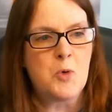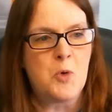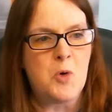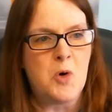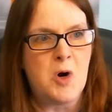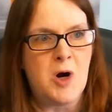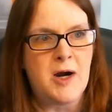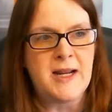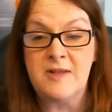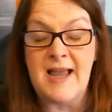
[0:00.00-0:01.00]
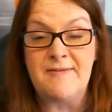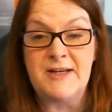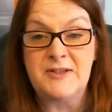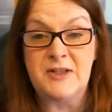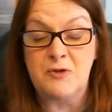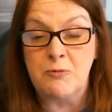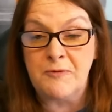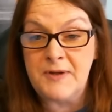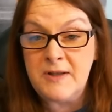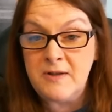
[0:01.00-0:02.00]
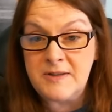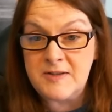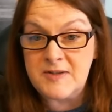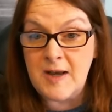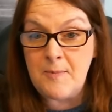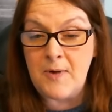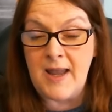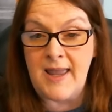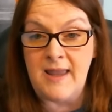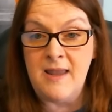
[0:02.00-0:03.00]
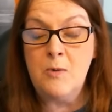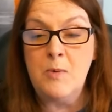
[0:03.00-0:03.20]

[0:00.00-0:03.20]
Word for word: or the evidence is revealed in some way